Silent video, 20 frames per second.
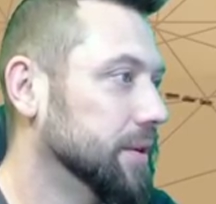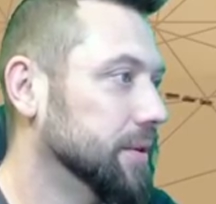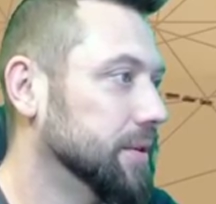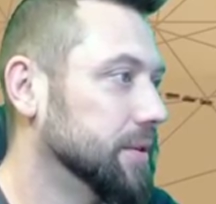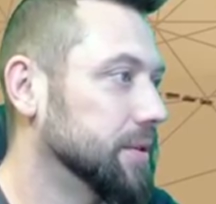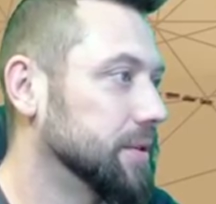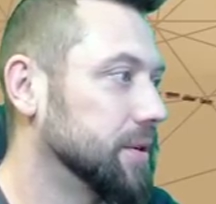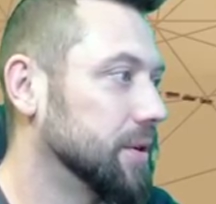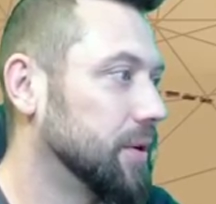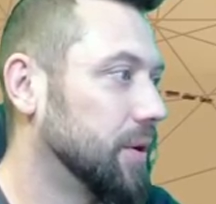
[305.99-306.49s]

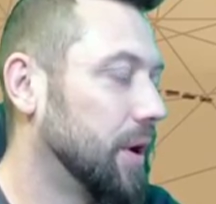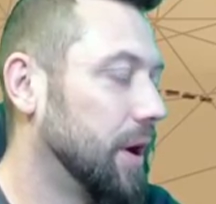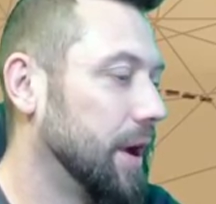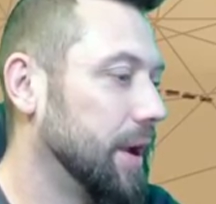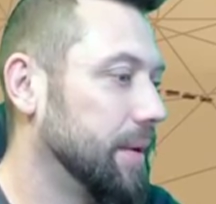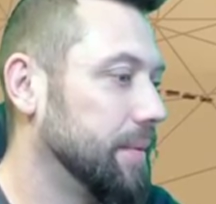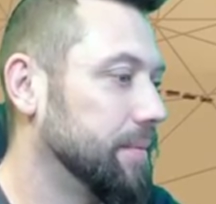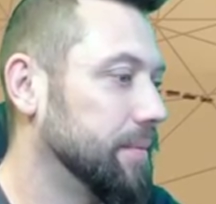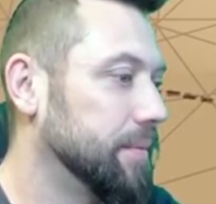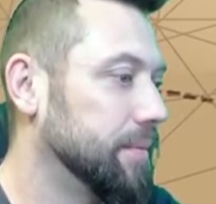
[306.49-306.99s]
So
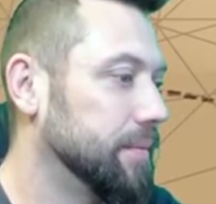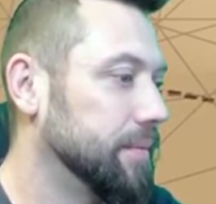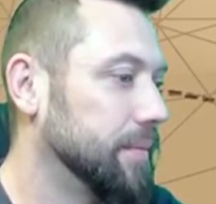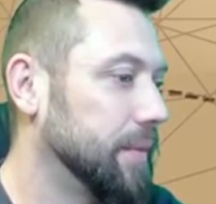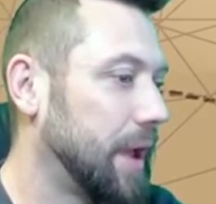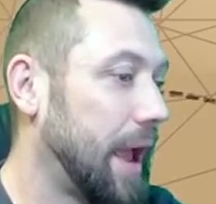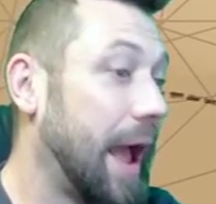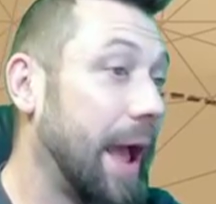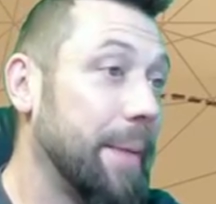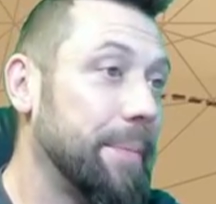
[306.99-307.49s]
I'm
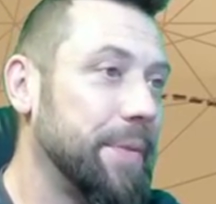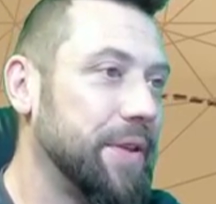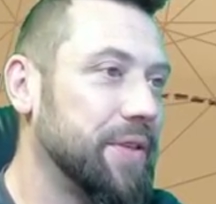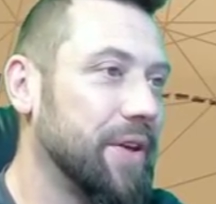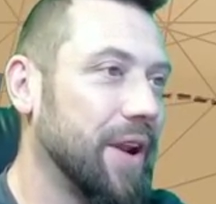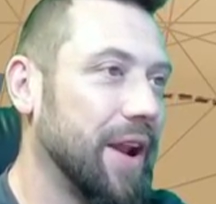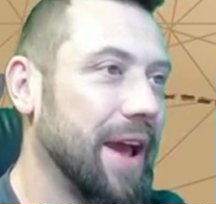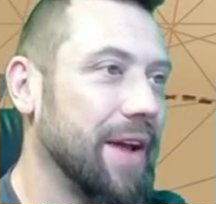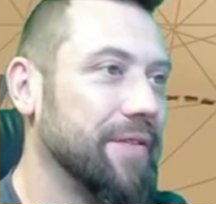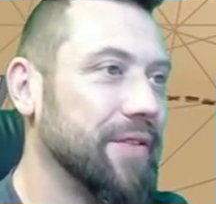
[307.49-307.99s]
happy that
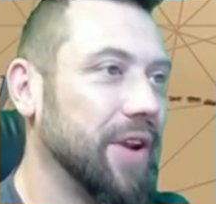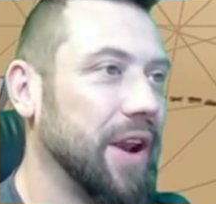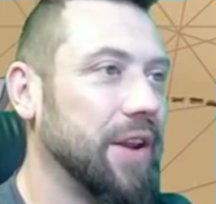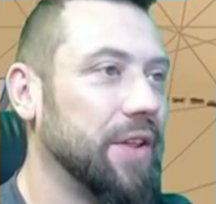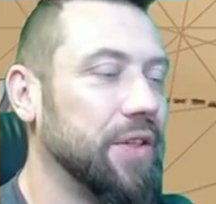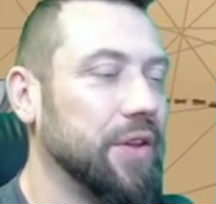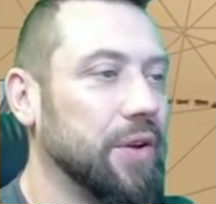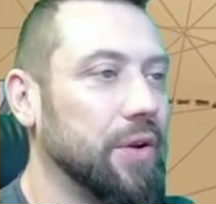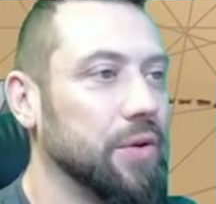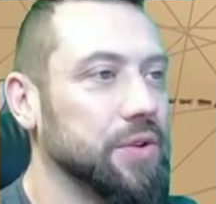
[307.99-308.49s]
I have an
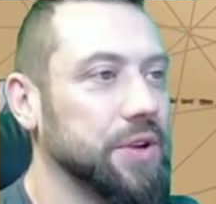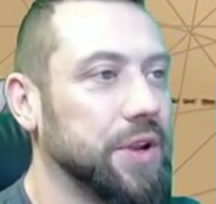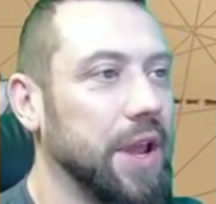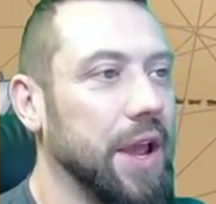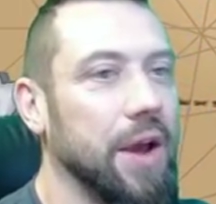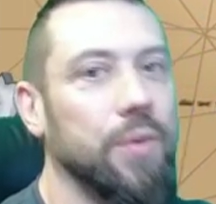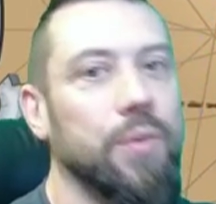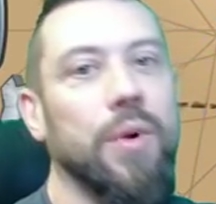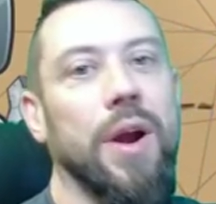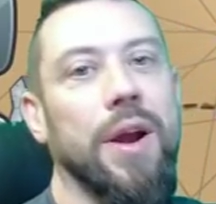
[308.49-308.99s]
Anything Goes
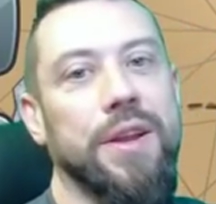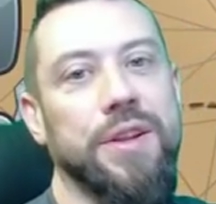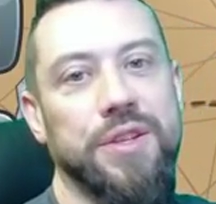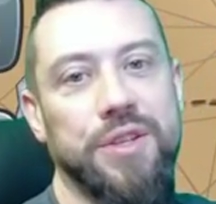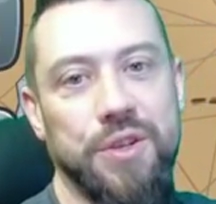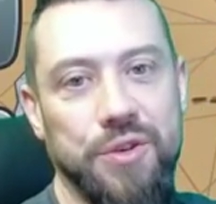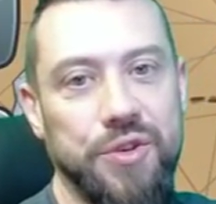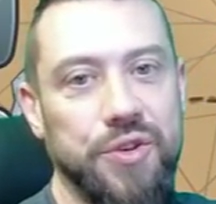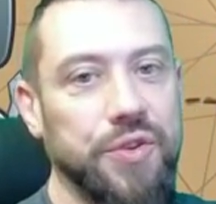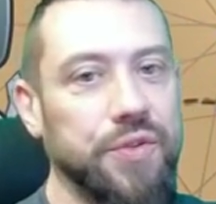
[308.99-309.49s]
account where I can
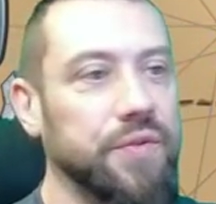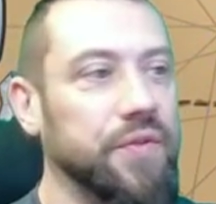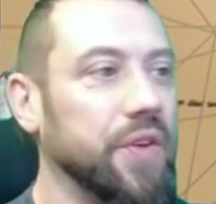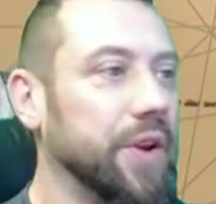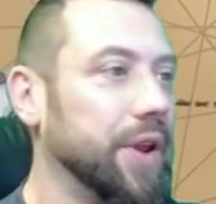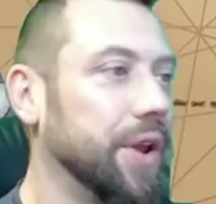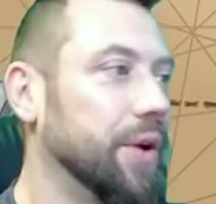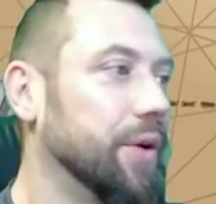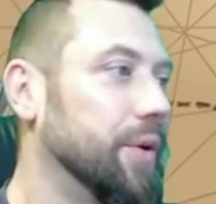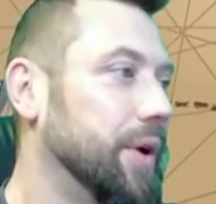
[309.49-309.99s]
still shoot
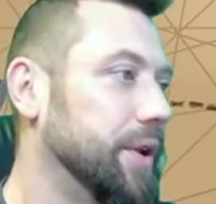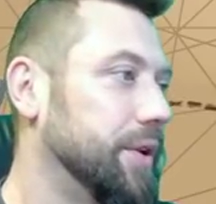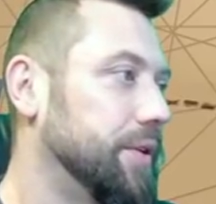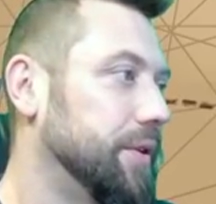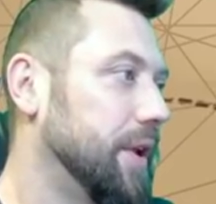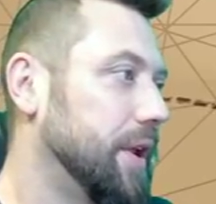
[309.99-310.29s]
video and,